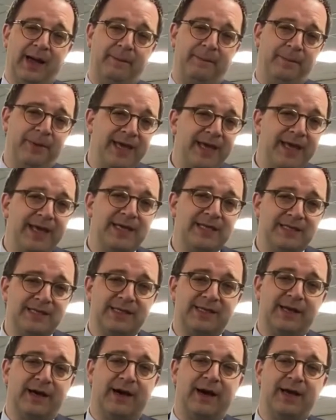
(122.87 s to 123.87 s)
P to
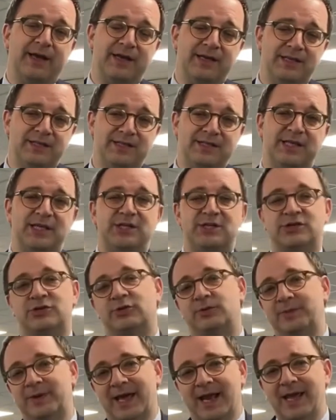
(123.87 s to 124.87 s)
9
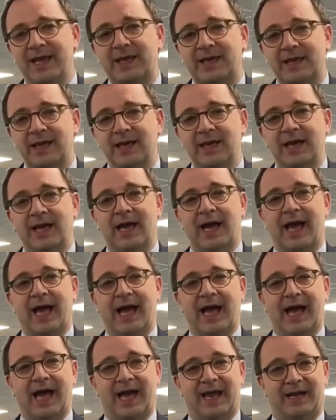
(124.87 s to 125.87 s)
digital Bialik,
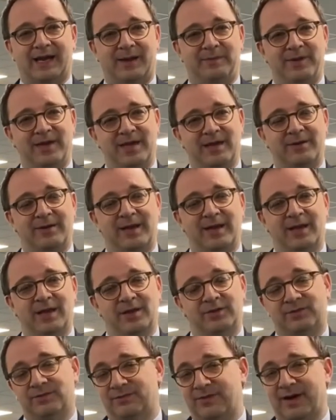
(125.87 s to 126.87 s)
and I'm hearing
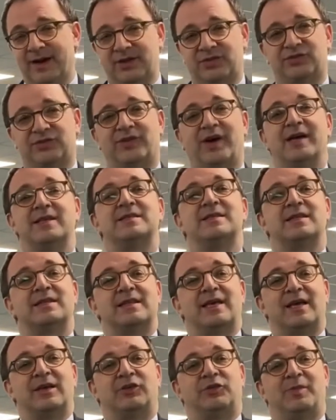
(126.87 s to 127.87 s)
some very exciting
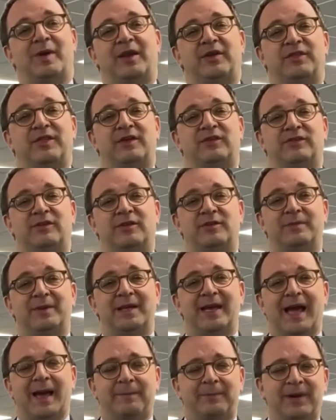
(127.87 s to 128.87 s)
things about things that have
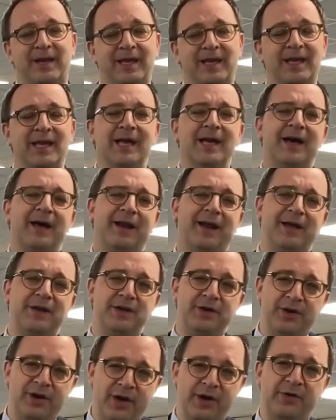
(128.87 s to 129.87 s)
been happening. And I
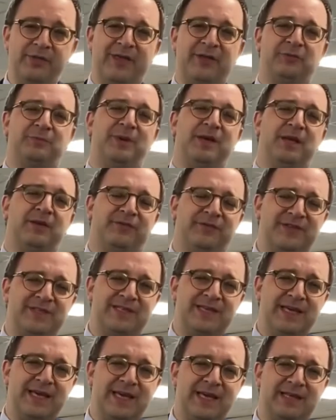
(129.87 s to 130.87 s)
know there's been a
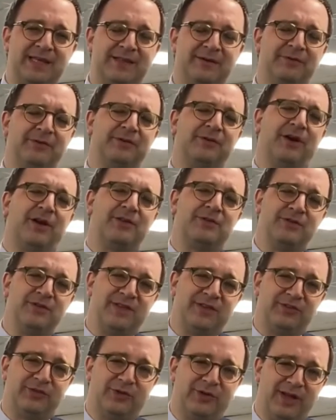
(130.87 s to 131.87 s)
fatigue that we've got to do
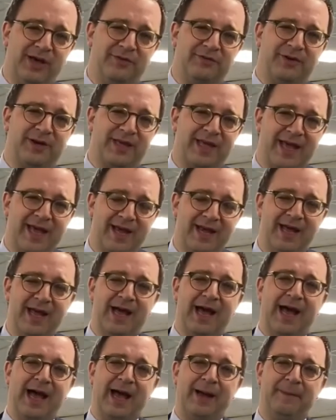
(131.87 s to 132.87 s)
this all over again,
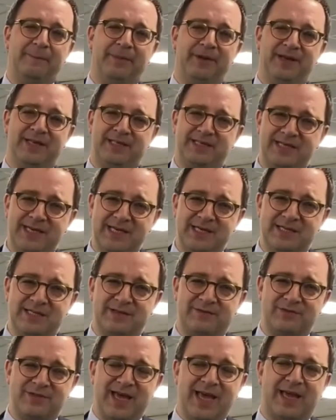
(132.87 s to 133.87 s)
but the teachers
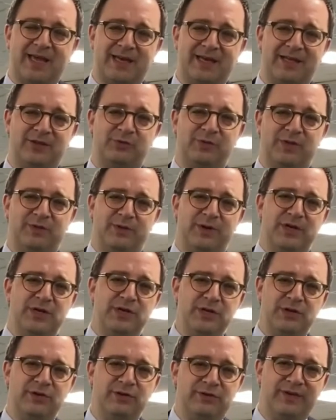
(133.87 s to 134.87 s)
have taken this with a
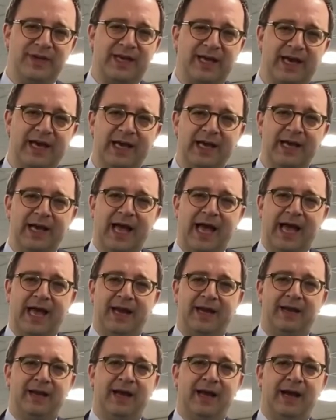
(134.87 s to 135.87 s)
renewed vigor,
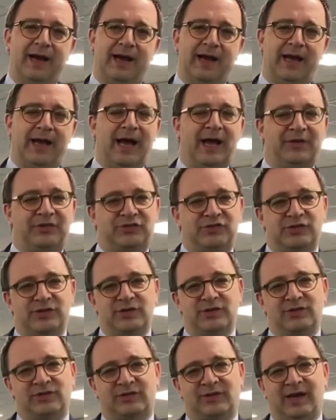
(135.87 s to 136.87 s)
and our
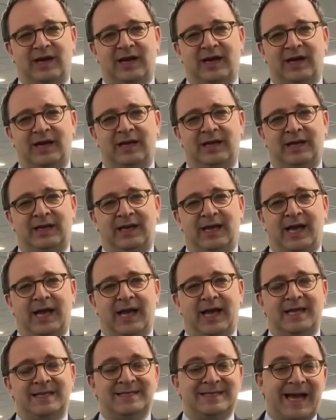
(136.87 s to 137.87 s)
students are
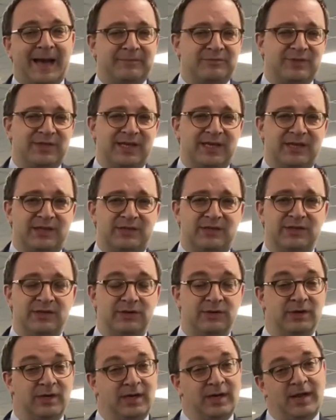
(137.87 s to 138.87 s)
adapting
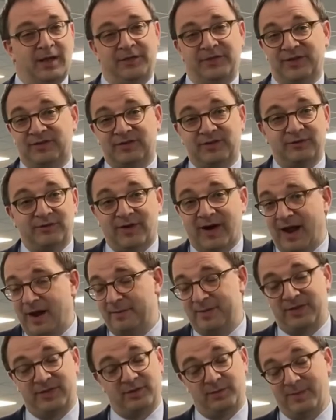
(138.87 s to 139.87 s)
to this
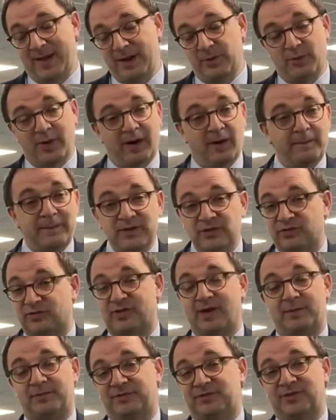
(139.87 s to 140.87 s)
environment that may well be
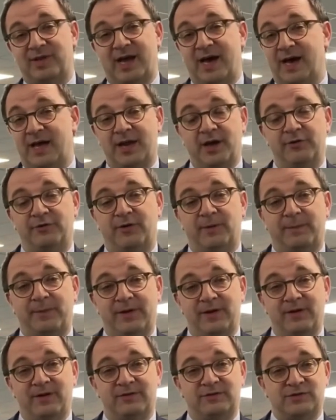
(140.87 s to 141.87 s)
stop-start over a
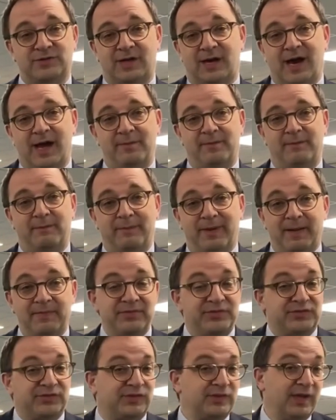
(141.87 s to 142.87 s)
period of time and
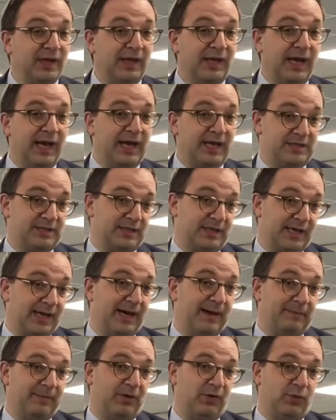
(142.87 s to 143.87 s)
months to
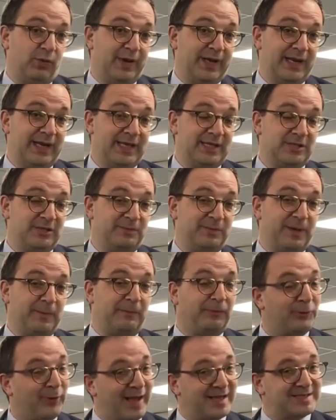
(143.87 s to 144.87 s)
come, and we need to be
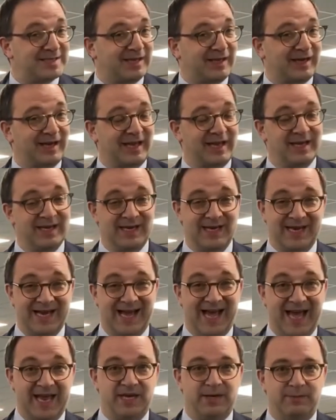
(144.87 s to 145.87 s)
practically
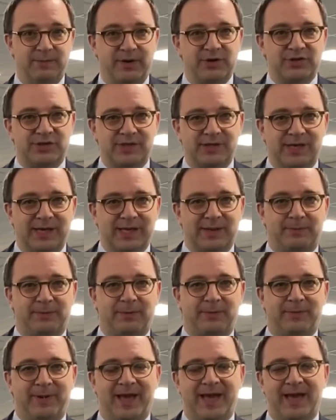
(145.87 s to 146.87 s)
and emotionally
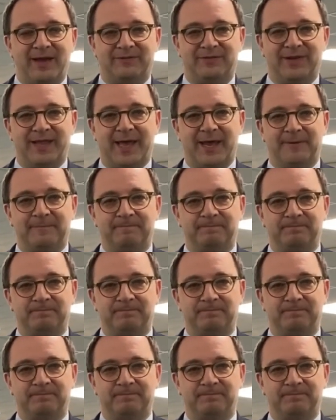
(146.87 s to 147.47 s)
prepared for that.